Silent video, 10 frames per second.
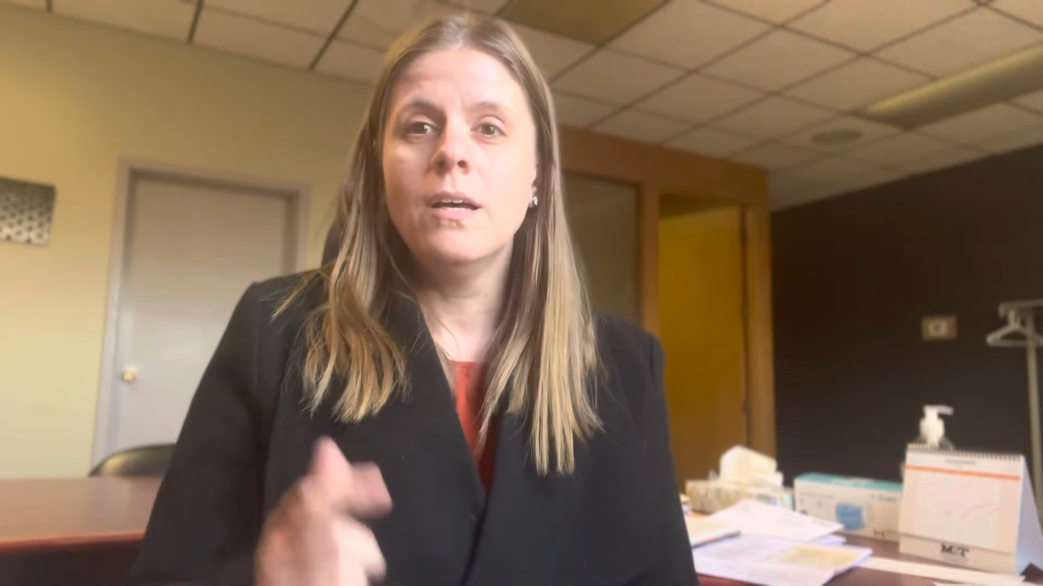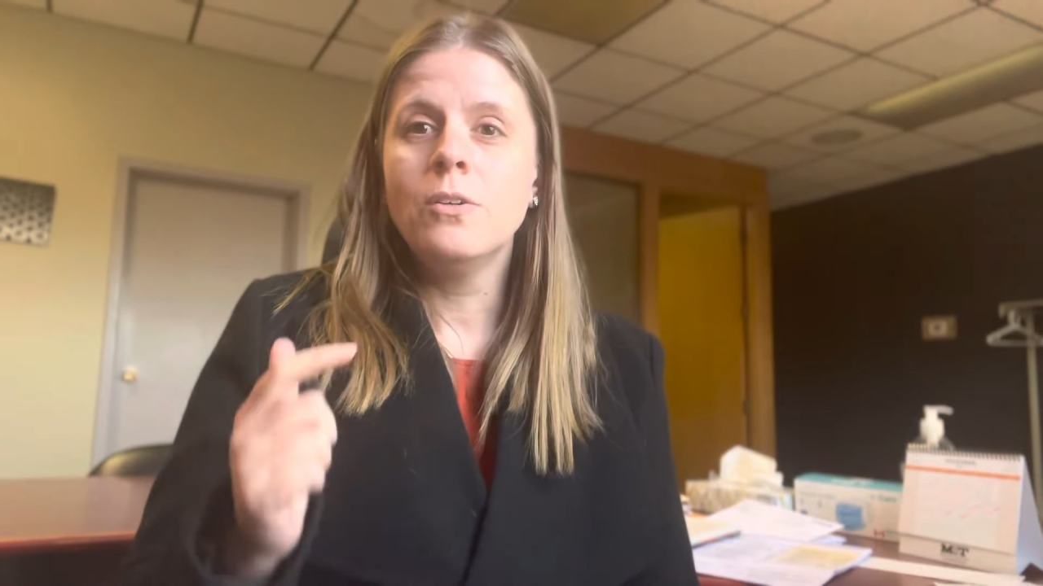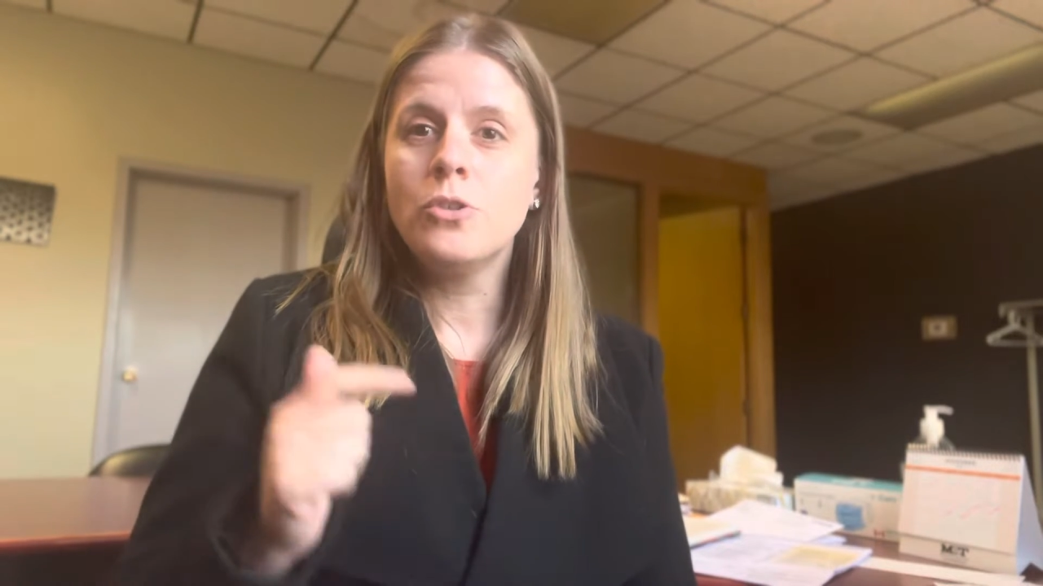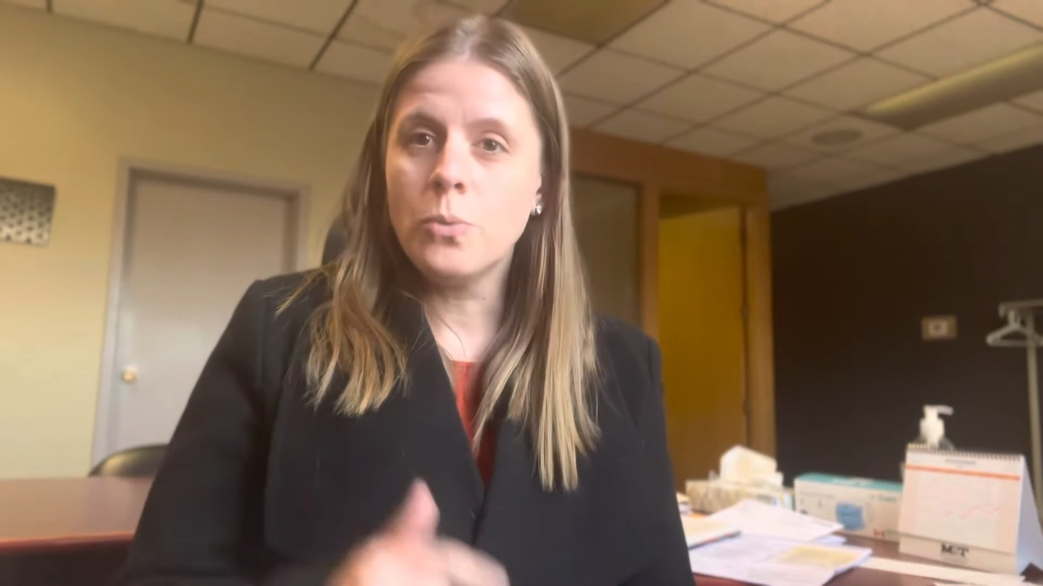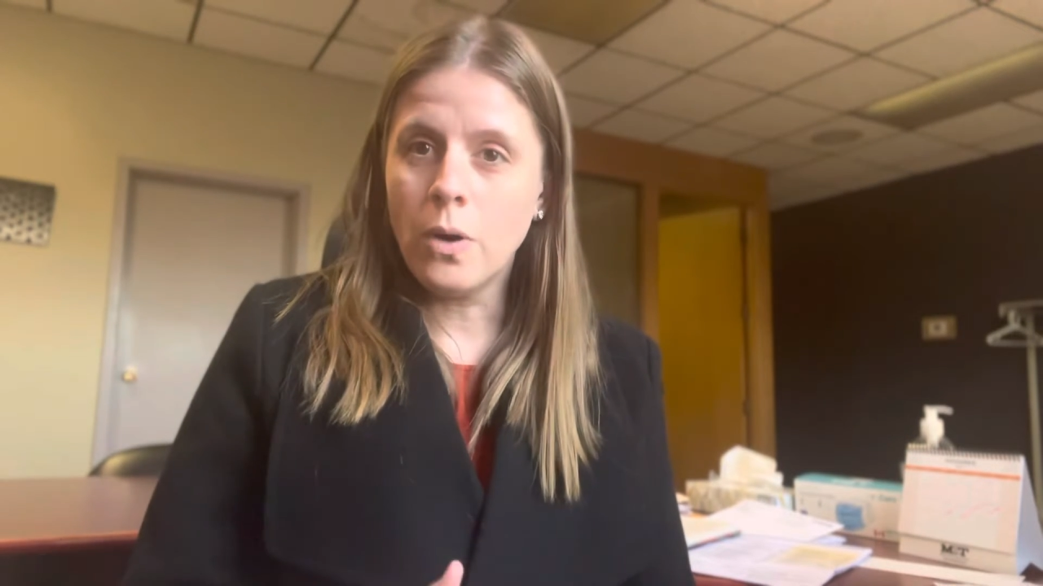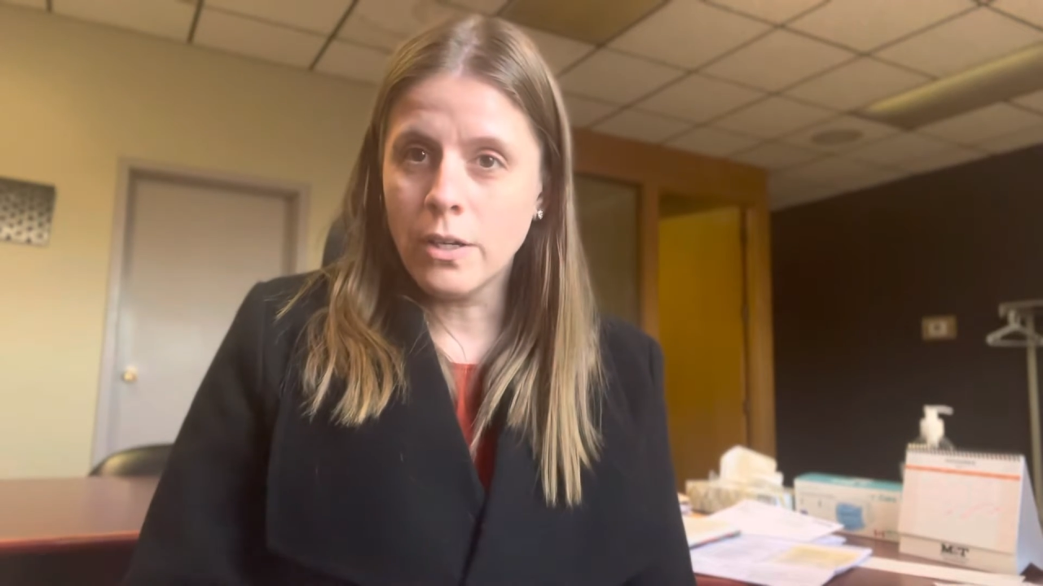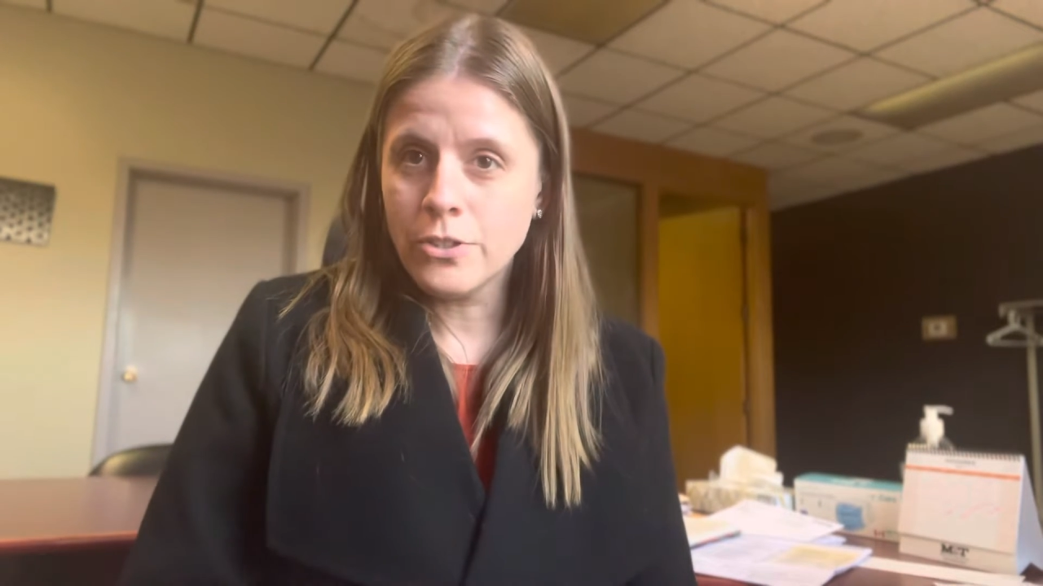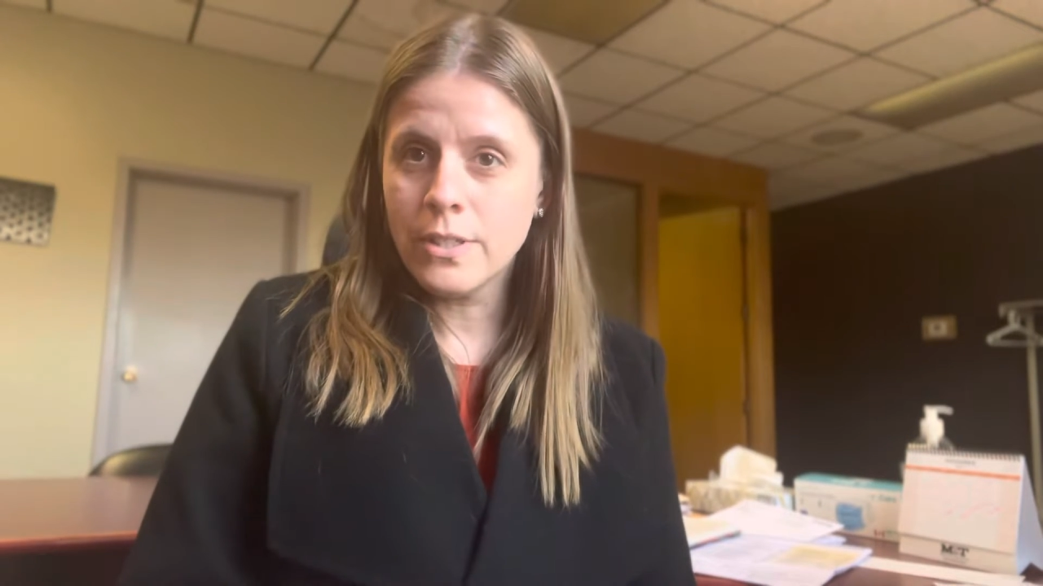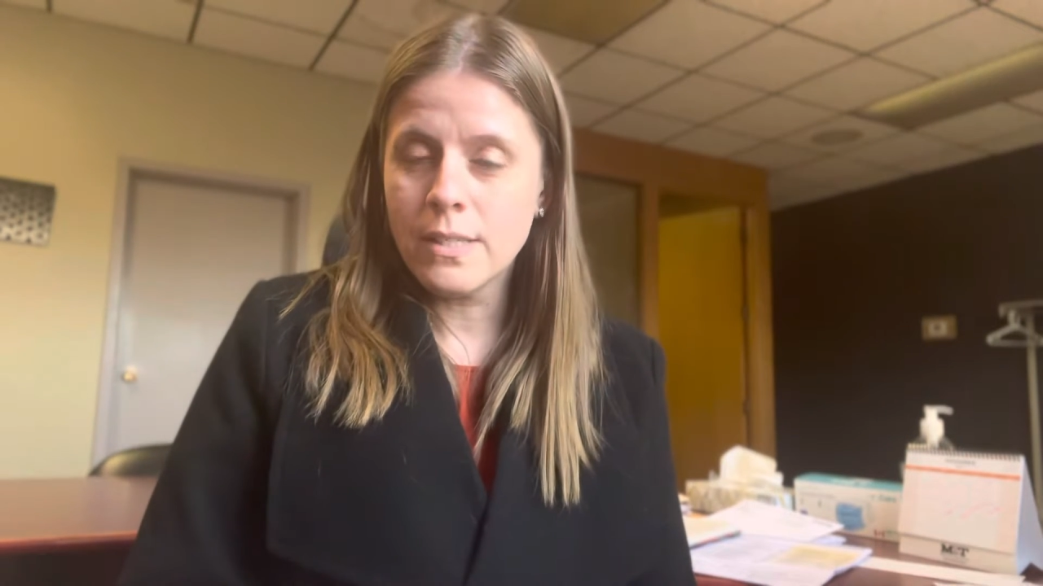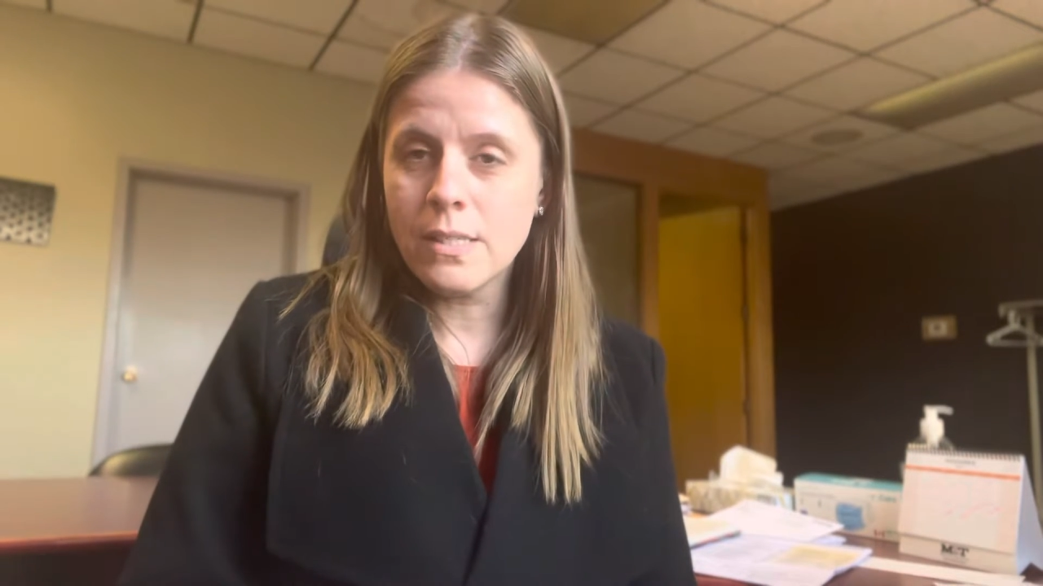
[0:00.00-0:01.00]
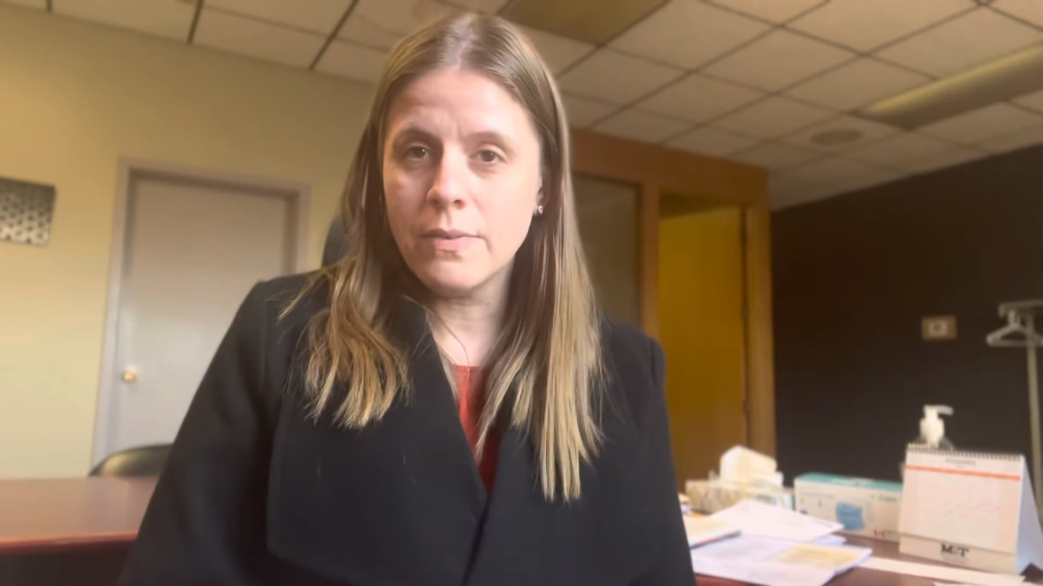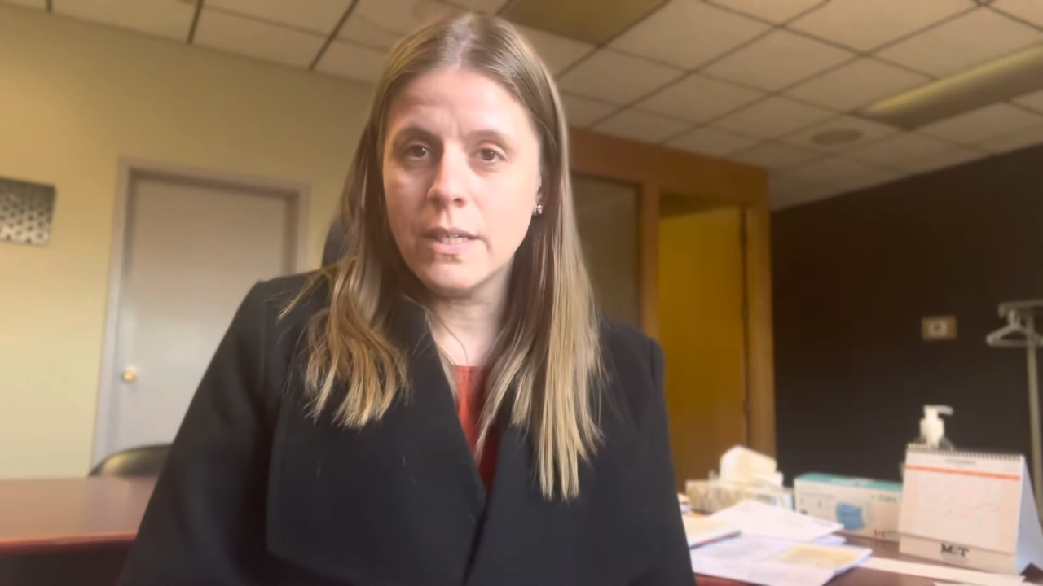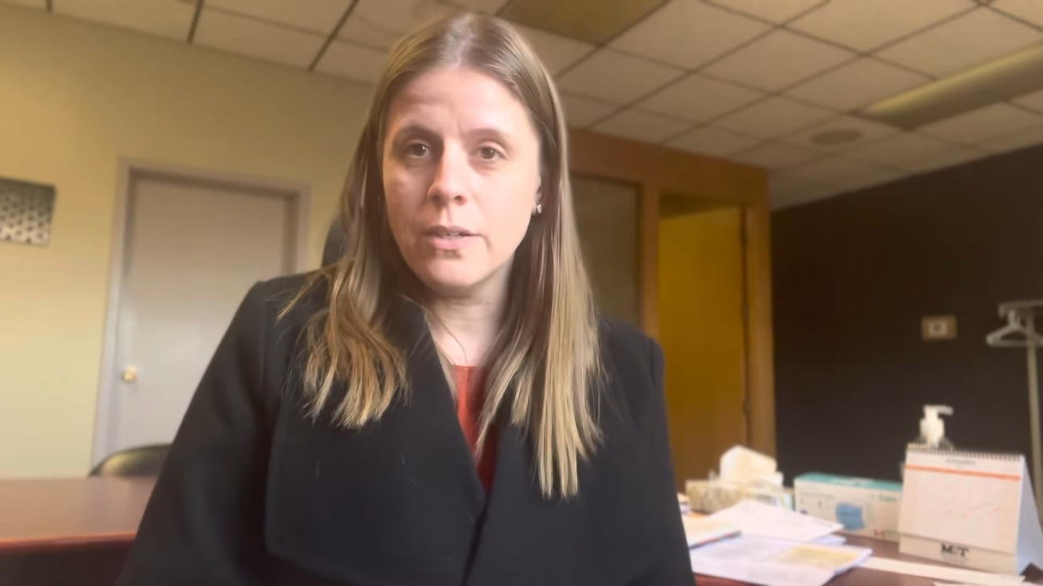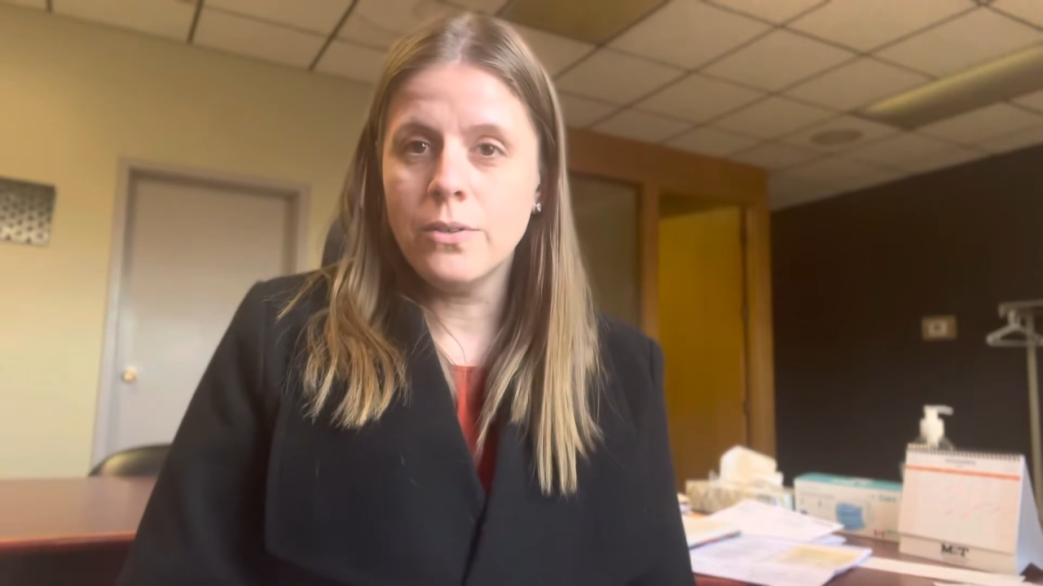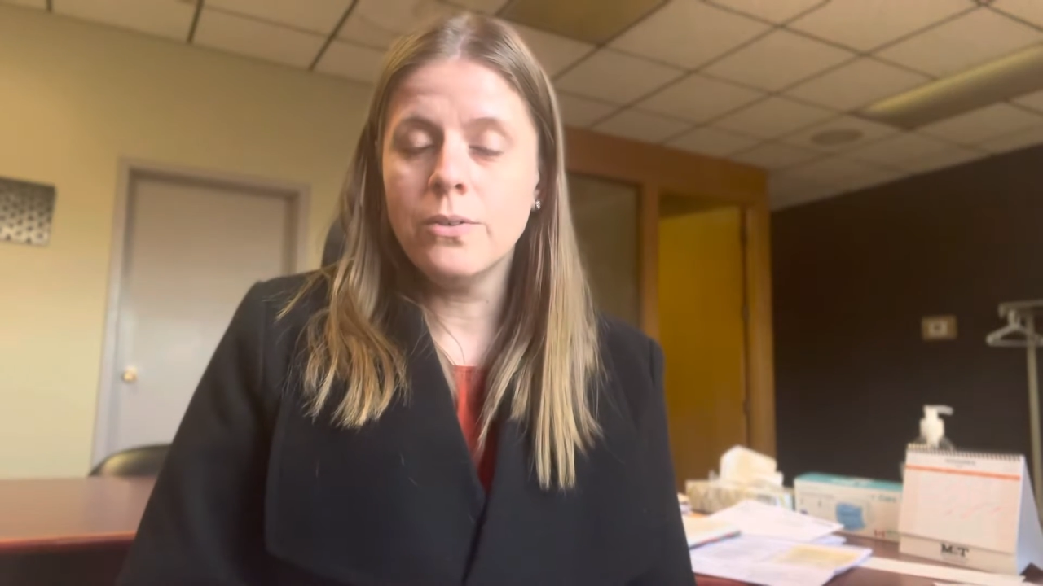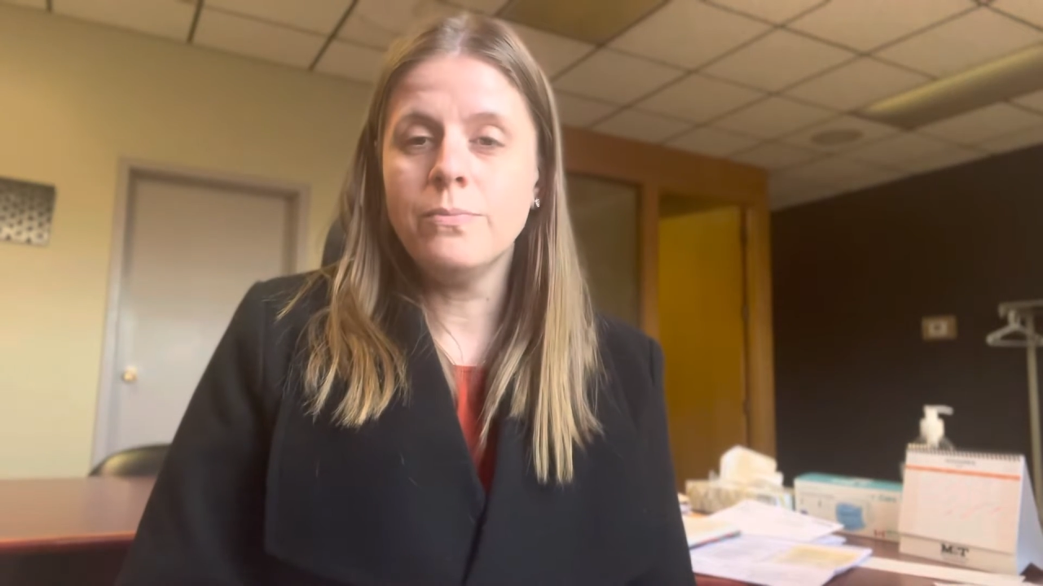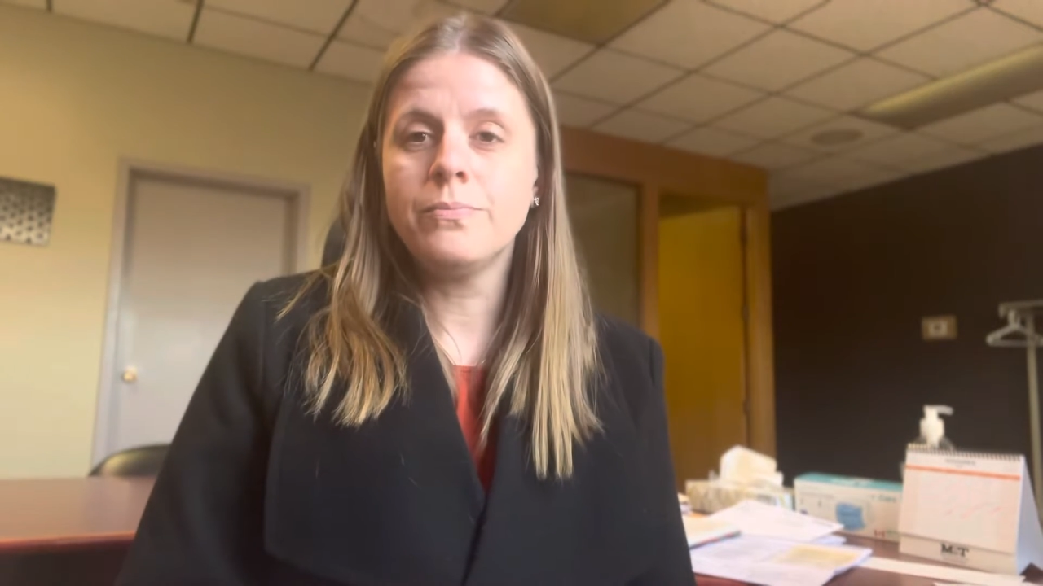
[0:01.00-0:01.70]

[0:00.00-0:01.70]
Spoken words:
to watch this video